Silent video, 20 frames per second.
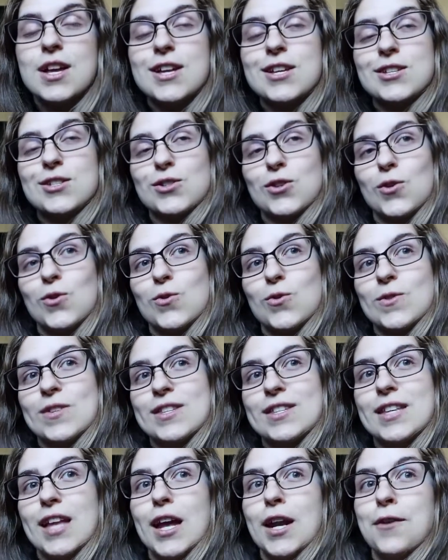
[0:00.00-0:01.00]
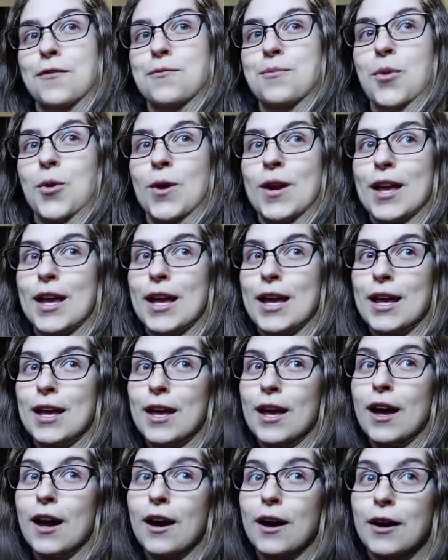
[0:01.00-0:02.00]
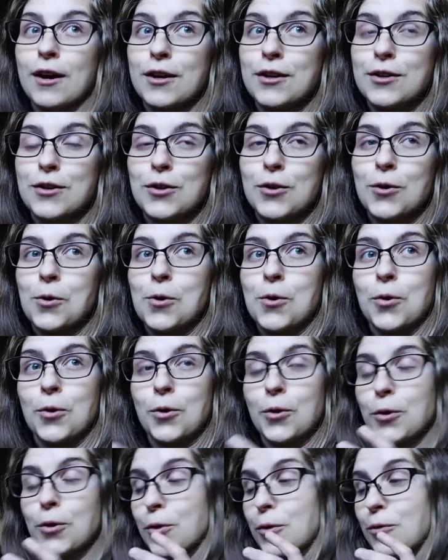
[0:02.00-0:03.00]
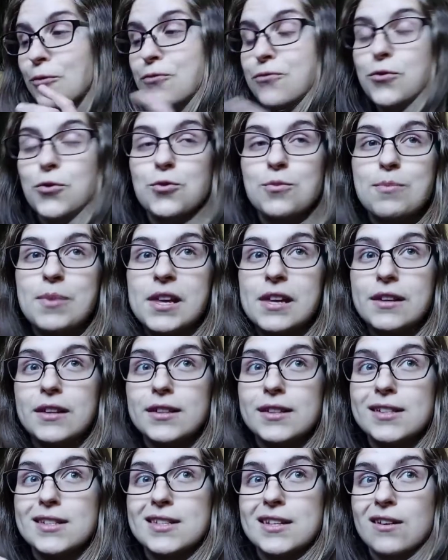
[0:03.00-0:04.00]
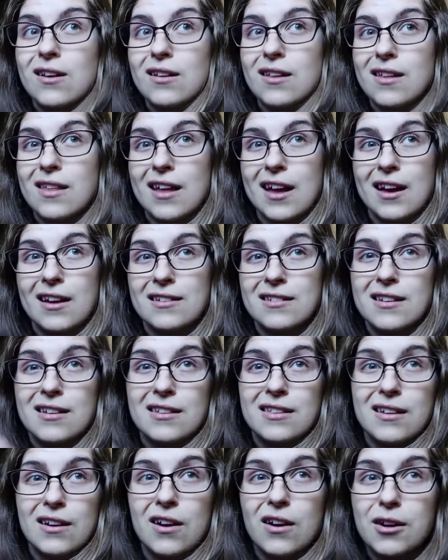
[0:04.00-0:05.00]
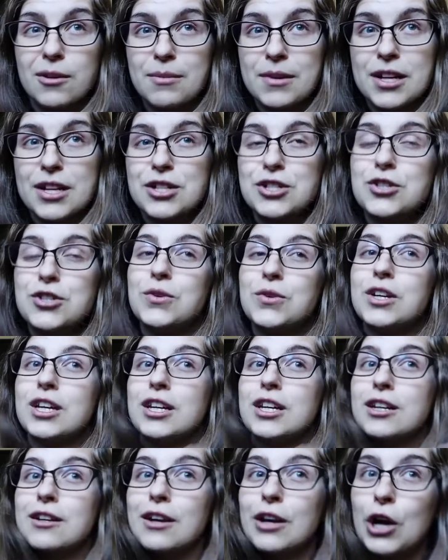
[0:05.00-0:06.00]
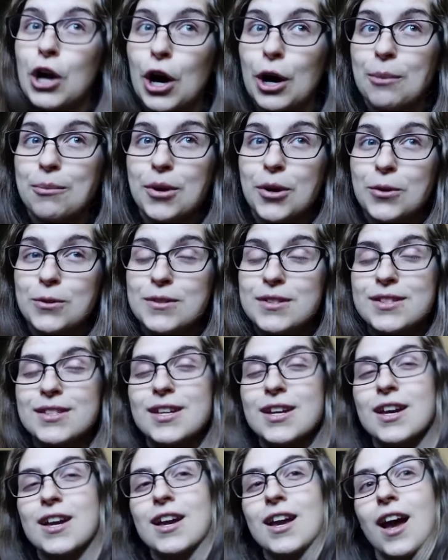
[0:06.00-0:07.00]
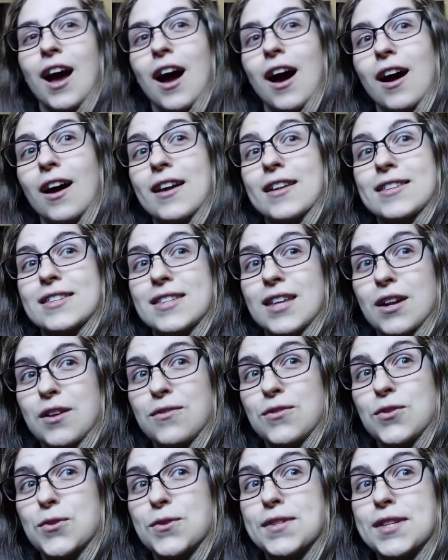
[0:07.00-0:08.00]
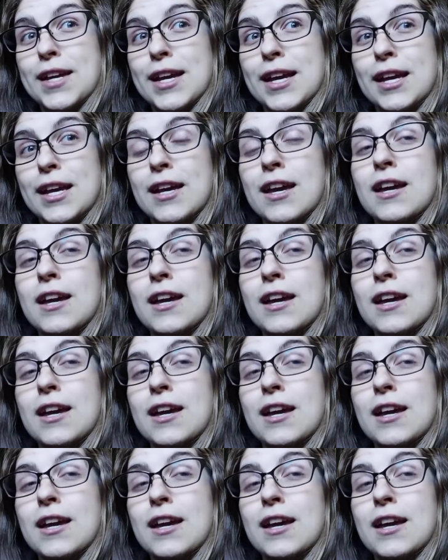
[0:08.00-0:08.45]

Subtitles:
So instead of putting, your food peels and all of that in the garbage, you can compost. Instead of using